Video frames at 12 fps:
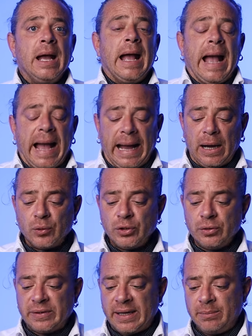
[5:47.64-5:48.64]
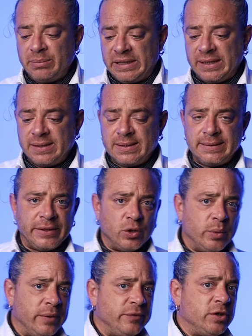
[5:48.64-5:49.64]
How you then begin to deal
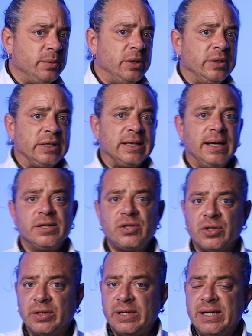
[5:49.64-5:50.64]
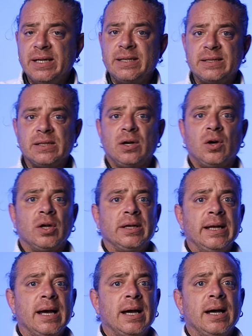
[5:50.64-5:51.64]
with communication is
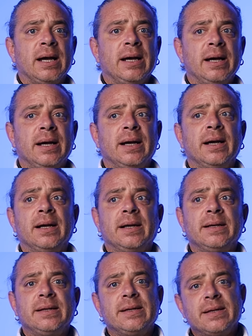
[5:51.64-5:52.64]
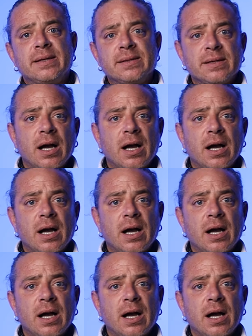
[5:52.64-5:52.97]
on a, uh,